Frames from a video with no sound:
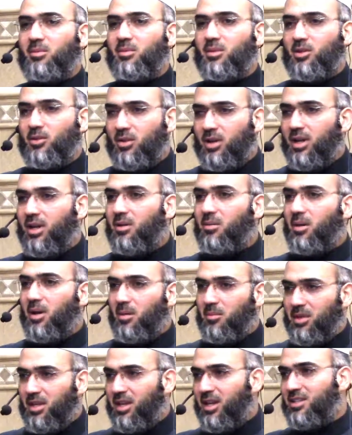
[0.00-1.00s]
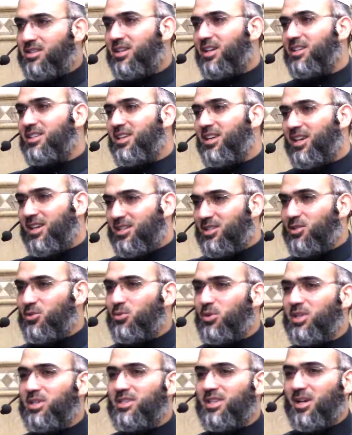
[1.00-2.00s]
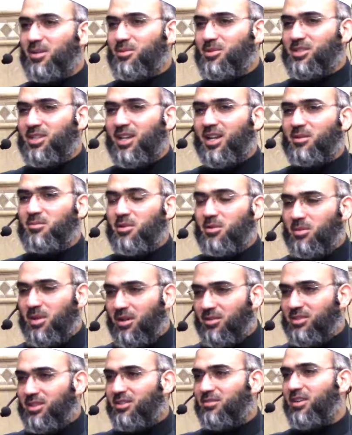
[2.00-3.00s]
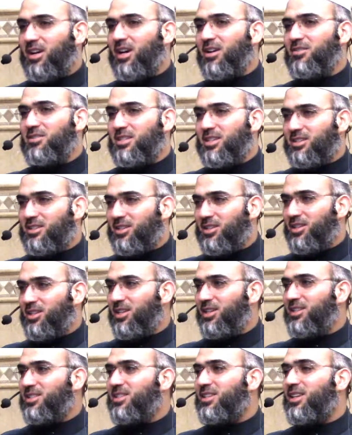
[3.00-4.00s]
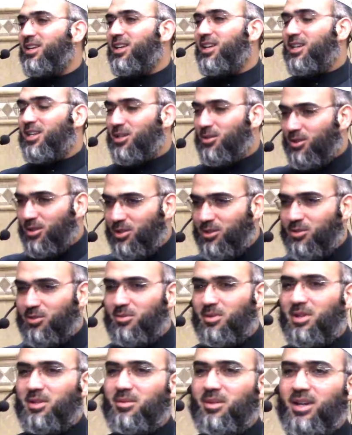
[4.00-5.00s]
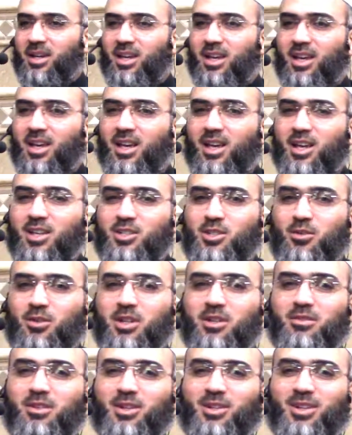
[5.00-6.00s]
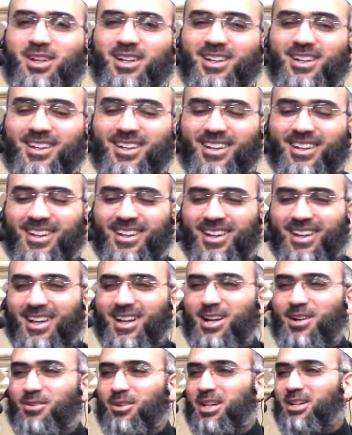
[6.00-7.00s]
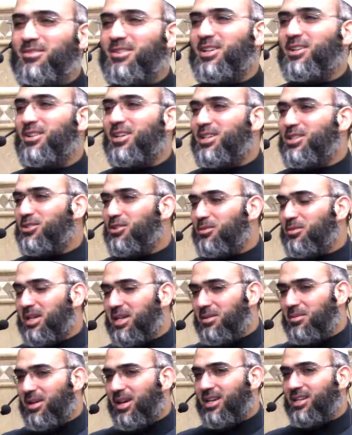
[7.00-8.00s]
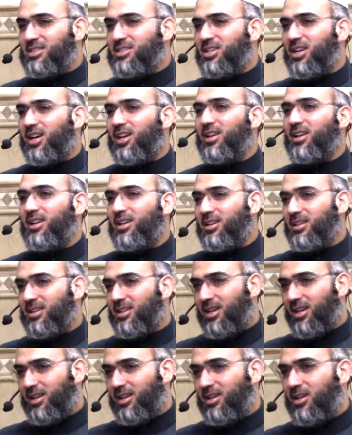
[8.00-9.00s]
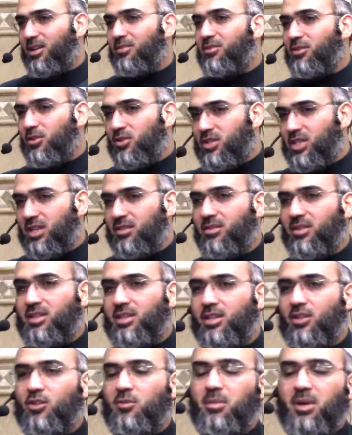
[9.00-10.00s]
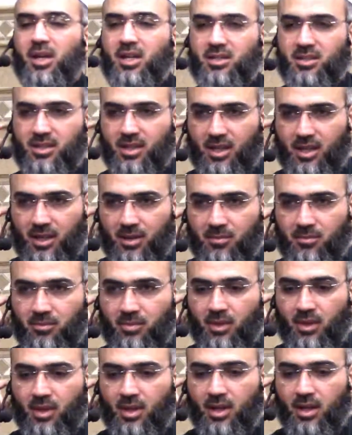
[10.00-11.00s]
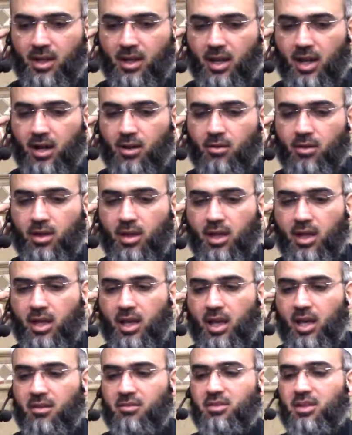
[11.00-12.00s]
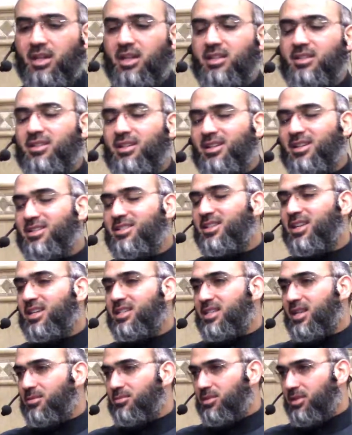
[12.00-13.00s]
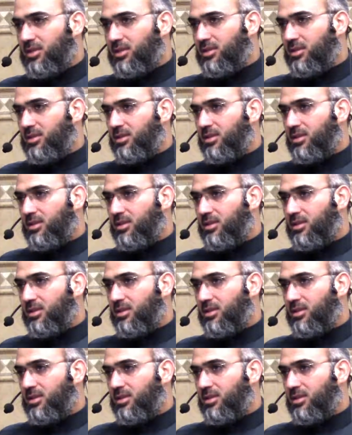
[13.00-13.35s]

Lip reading: he is gonna take his sweet time, inshallah. Maybe after 5 to 10 years, you'll get your money back. So whenever you get your money back, inshallah, if you receive it, you pay it zakat. Now, if the lender is exempted,